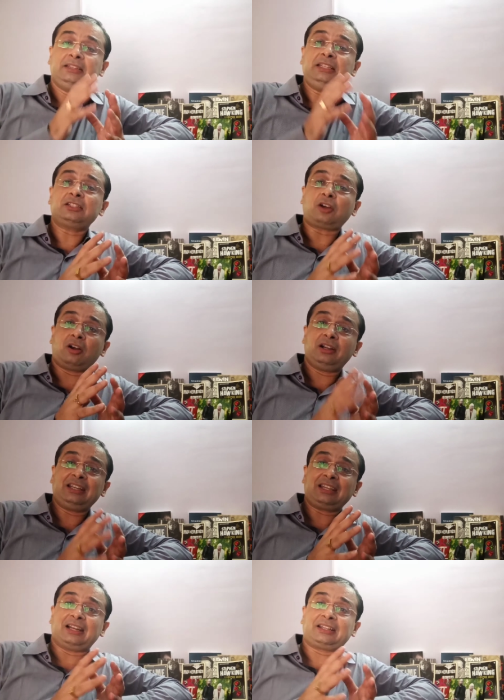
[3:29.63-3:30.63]
These
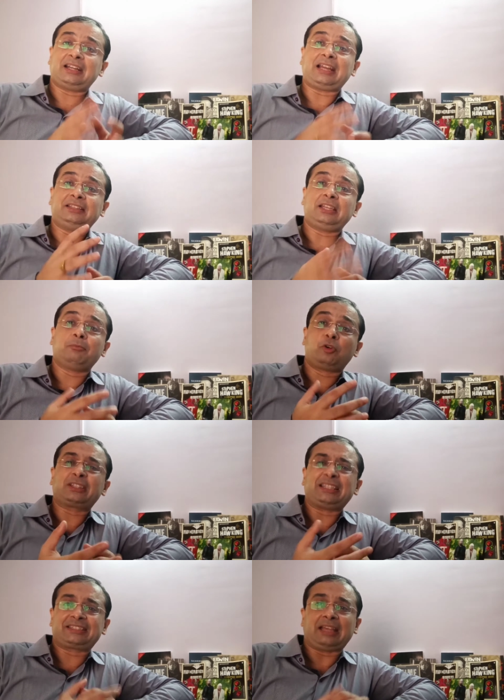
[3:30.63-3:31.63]
already contain, I think, more
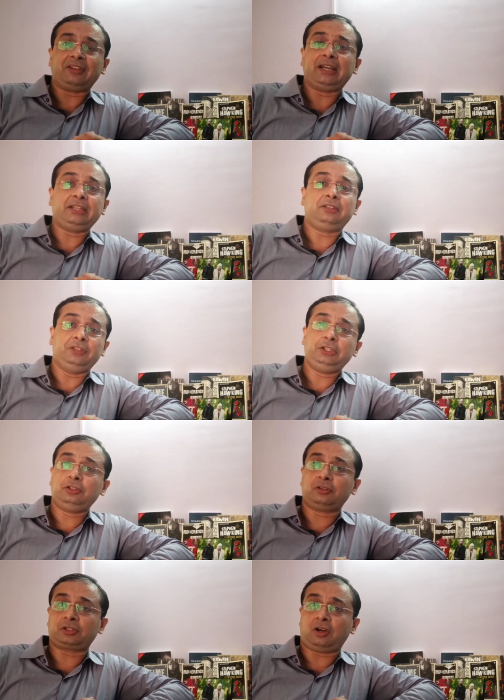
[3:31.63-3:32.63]
than seven, eight
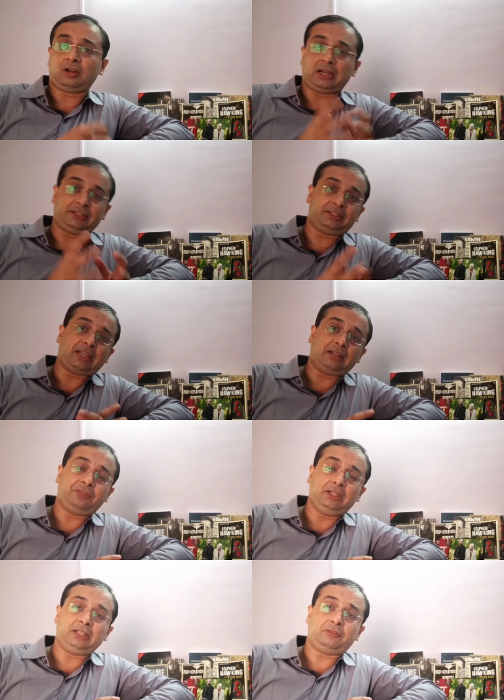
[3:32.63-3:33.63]
videos on Einstein
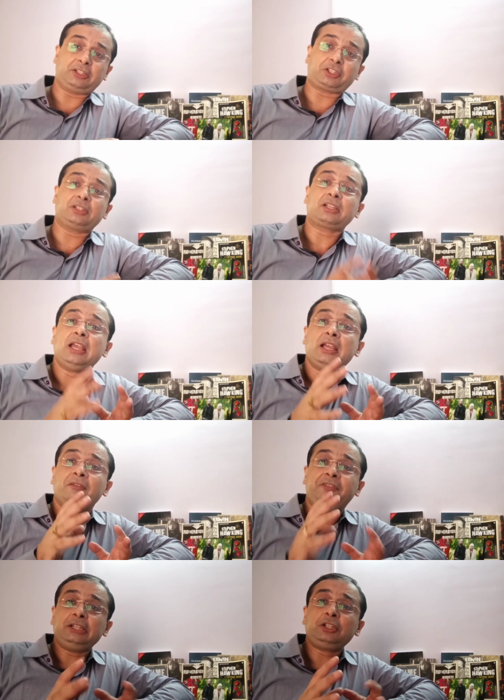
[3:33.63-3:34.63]
field equations.
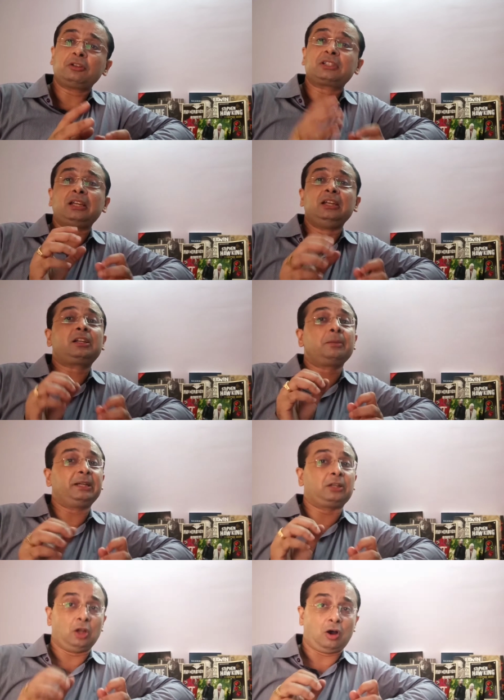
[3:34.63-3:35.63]
Videos are a little
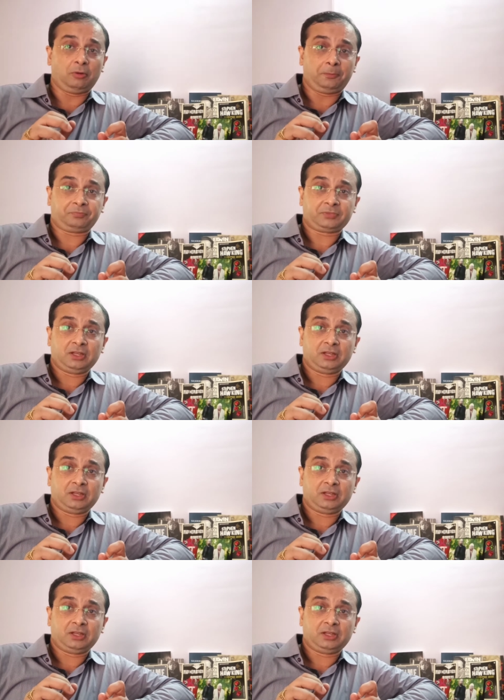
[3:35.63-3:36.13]
bit long.